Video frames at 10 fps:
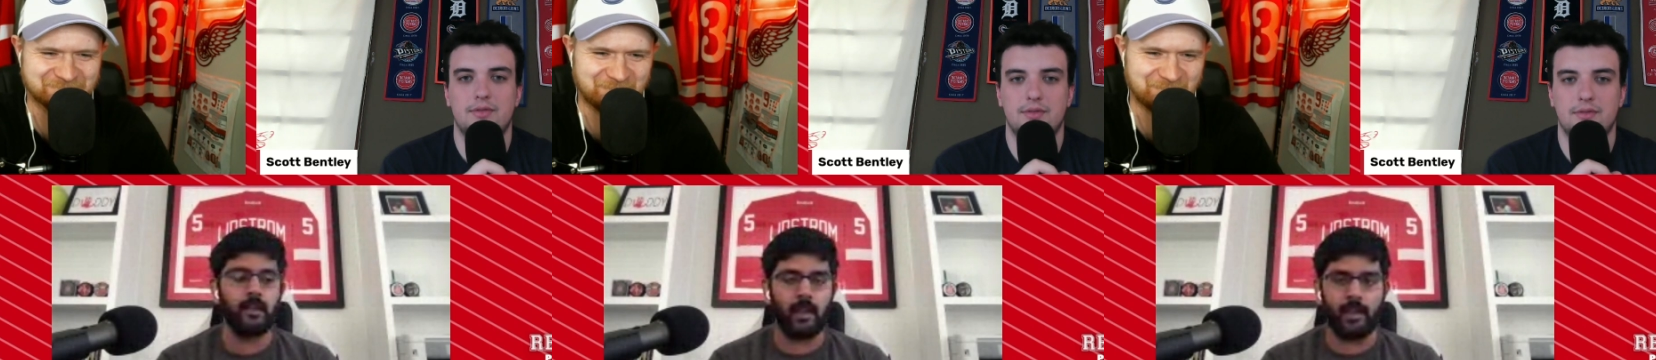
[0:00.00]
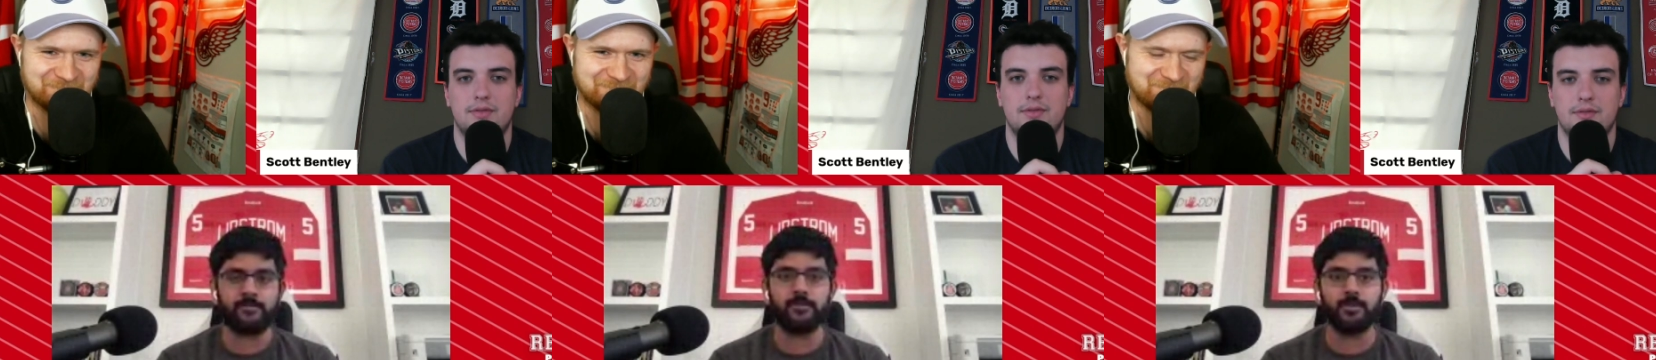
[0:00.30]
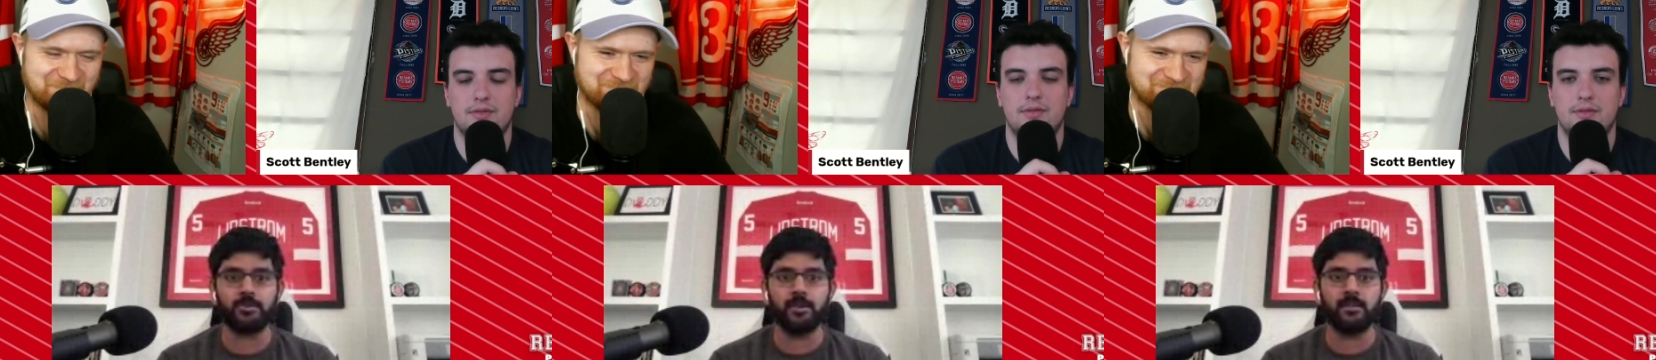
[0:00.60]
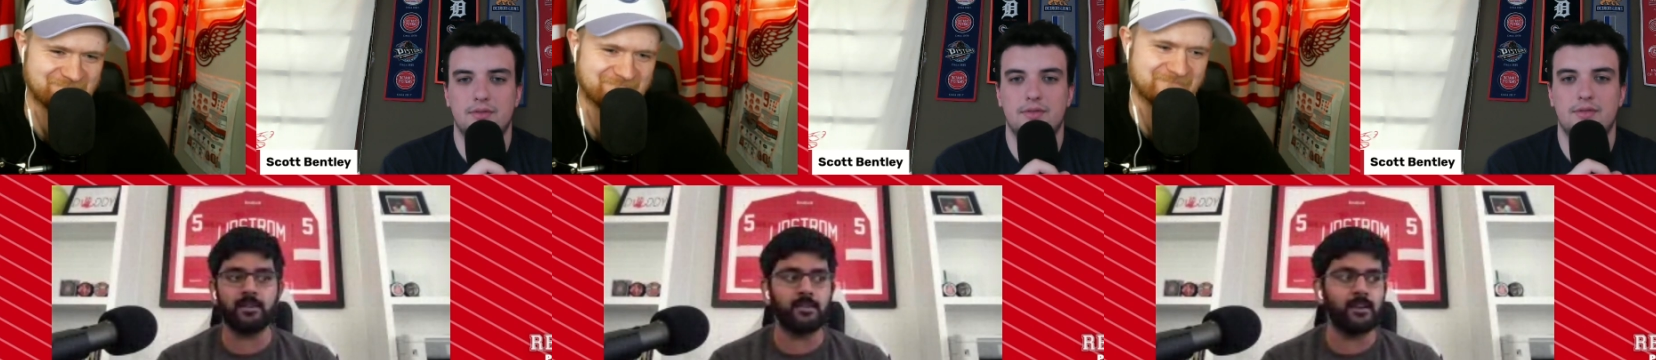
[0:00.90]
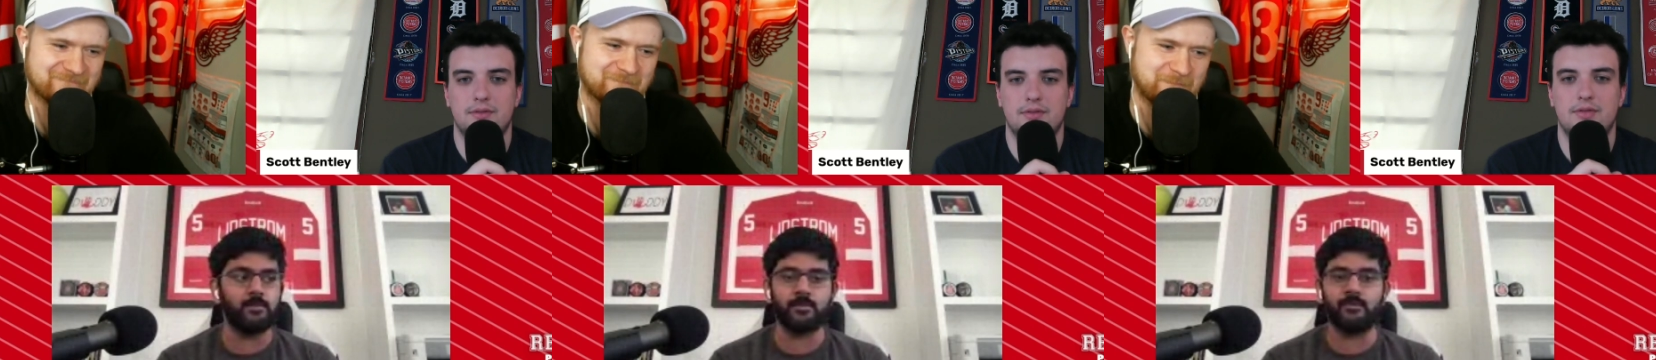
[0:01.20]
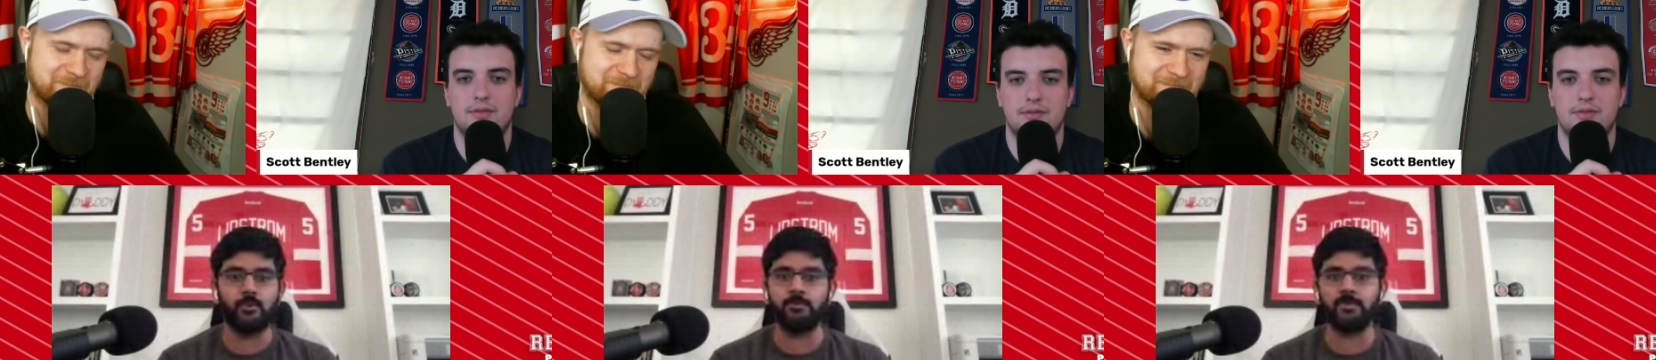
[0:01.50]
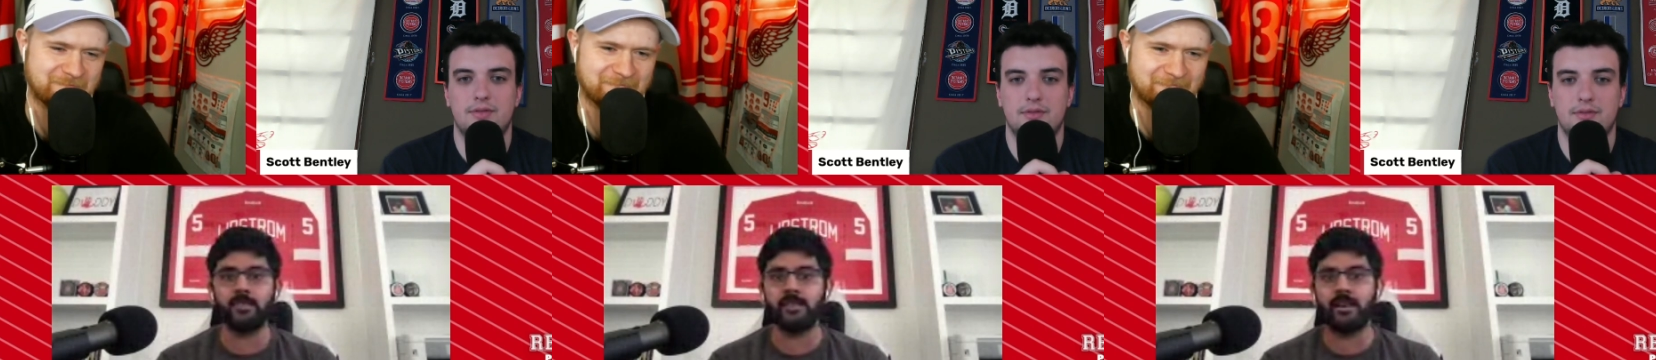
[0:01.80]
Speaker 1: after the trade deadline was four
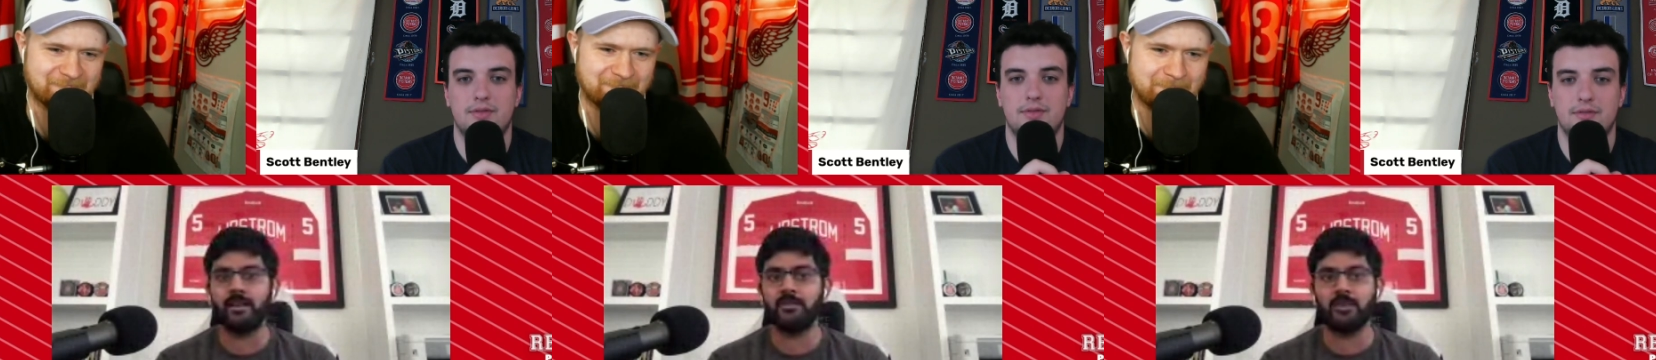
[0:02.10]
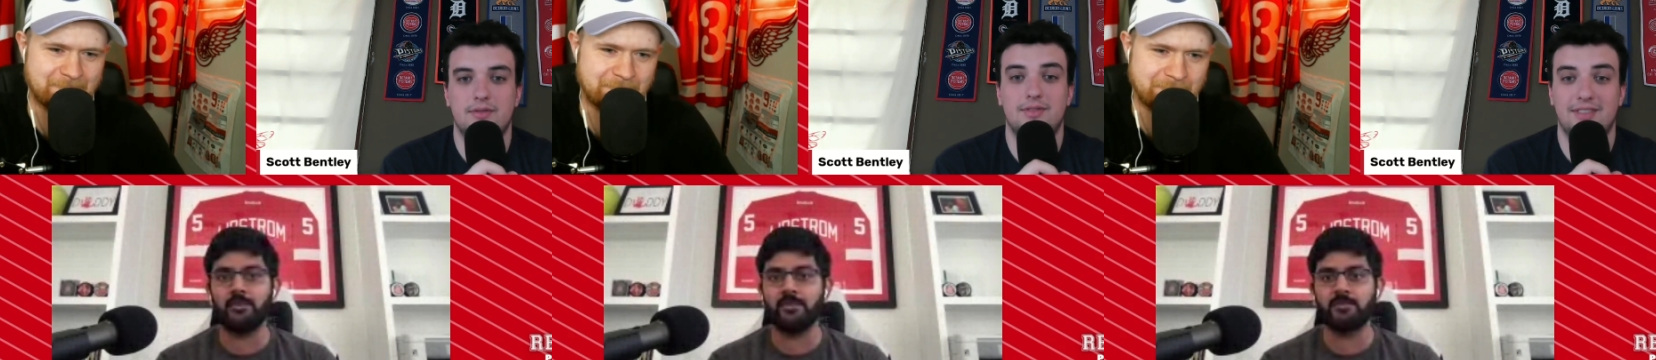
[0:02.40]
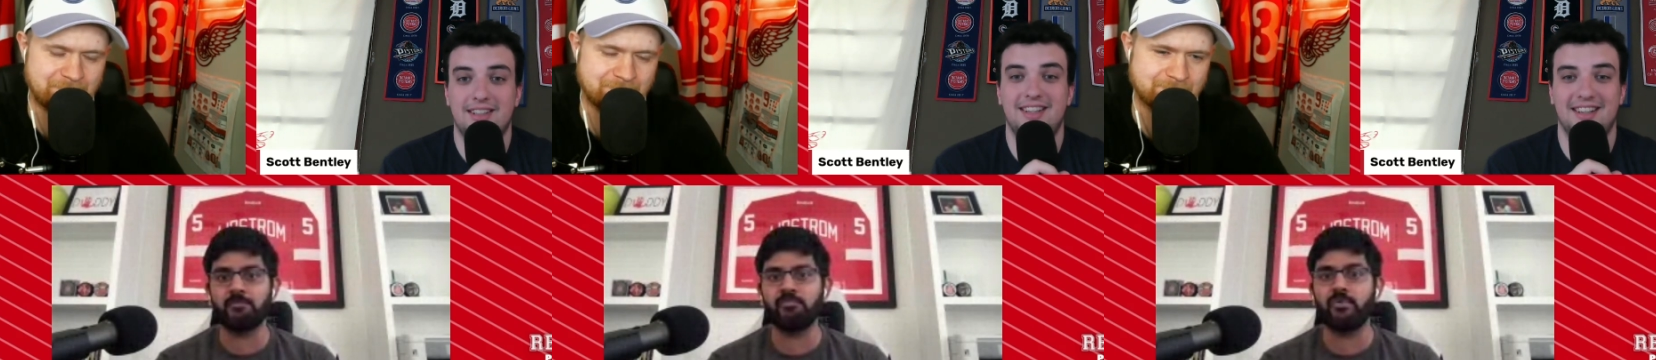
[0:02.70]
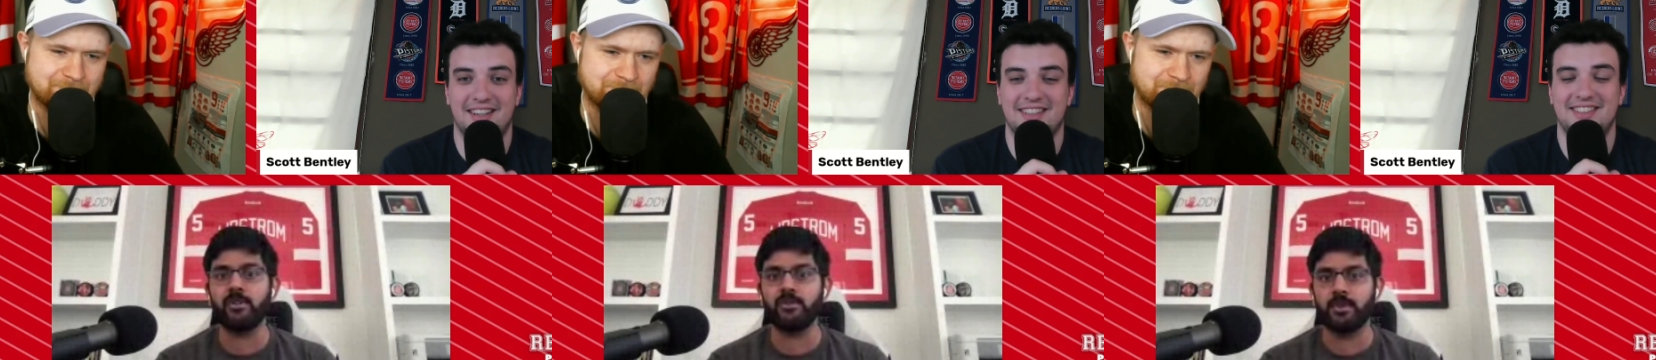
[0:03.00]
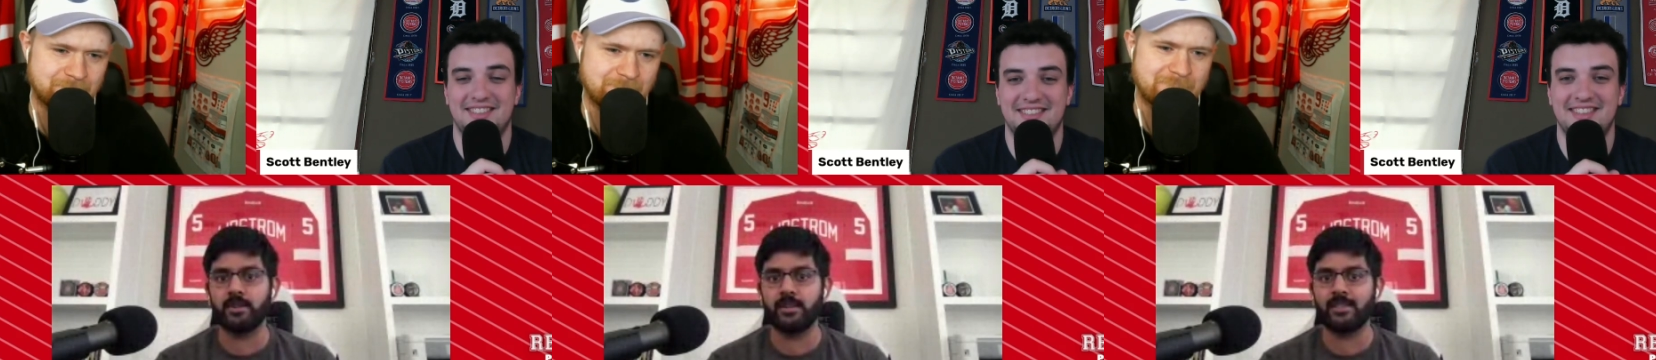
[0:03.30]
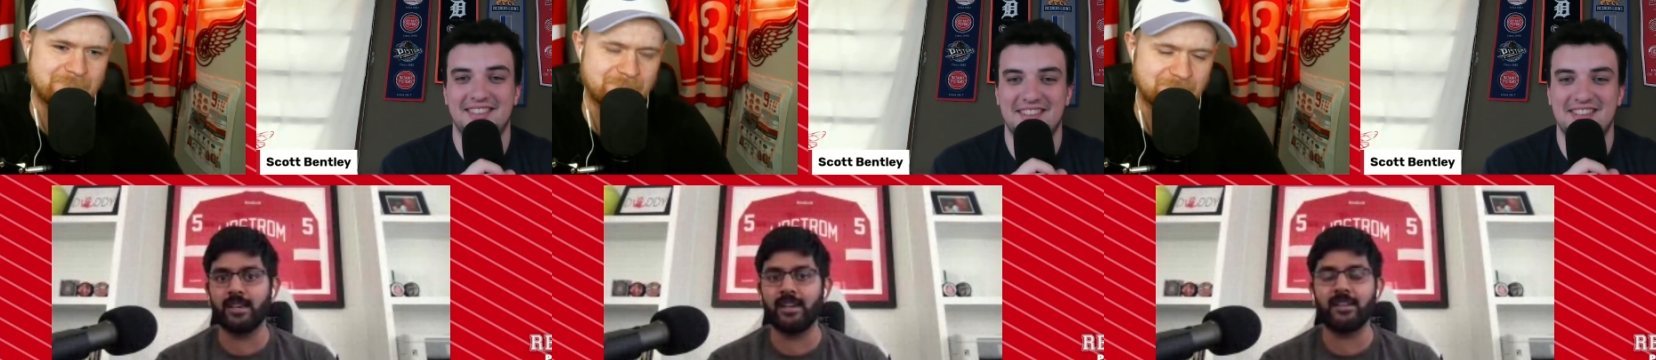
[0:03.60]
percent higher than it was pre-trade deadline.